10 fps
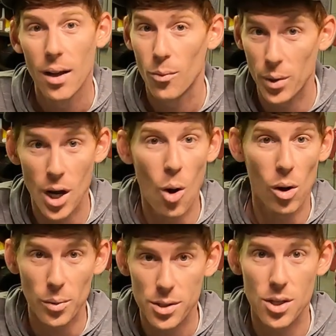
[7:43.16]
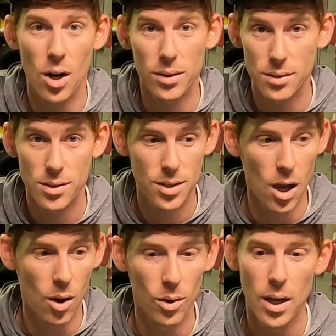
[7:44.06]
we know where we're starting.
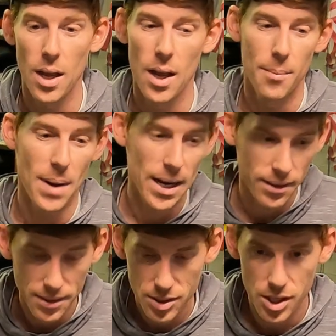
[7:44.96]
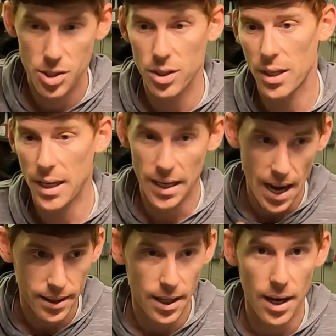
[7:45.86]
So made the decision to get
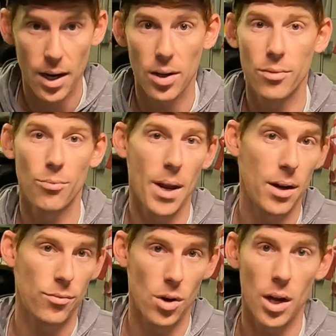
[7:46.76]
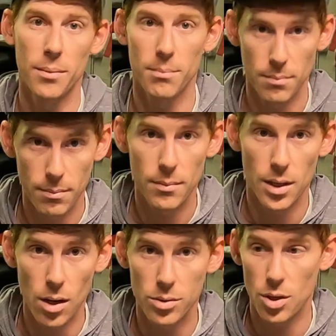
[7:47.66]
out there and run,
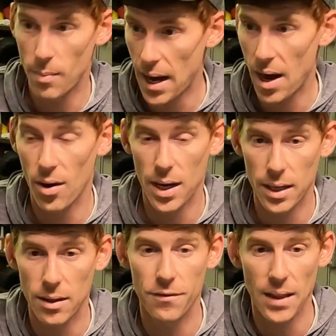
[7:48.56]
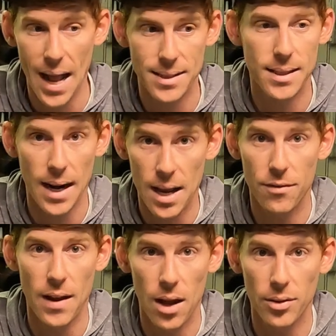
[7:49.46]
you know, to my area in the flats that I had
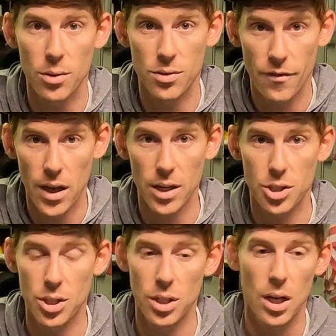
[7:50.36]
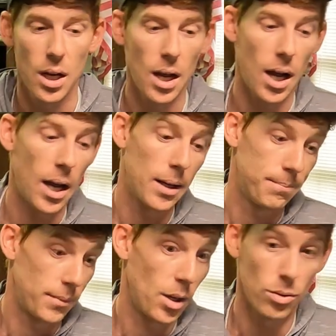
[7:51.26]
found those fish, you
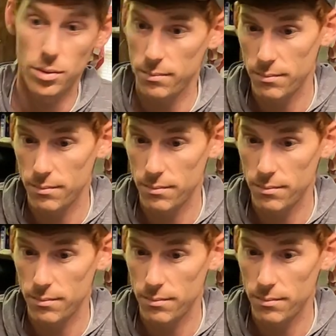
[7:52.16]
know,